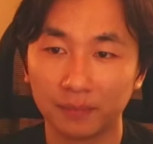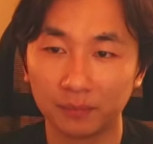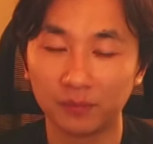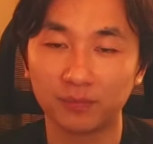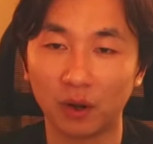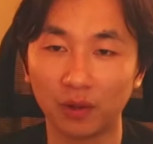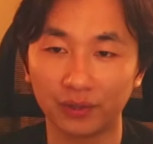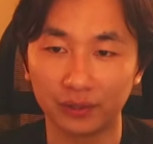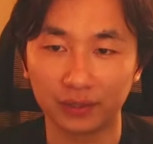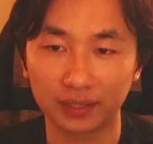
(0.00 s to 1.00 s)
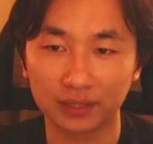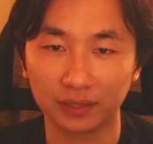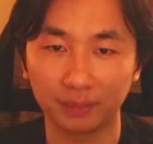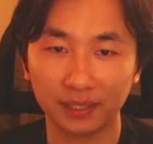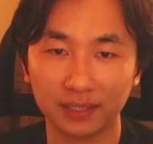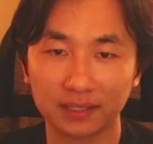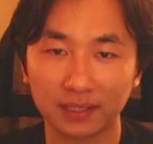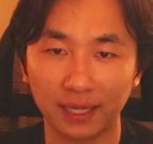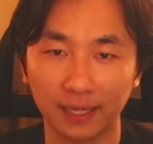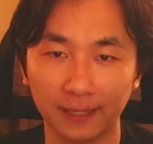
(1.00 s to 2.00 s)
move all their units to the base,
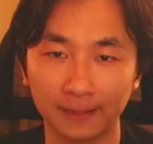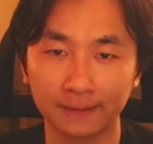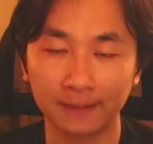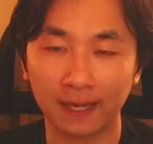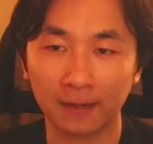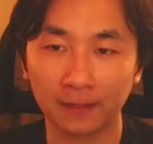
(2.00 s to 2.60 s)
and now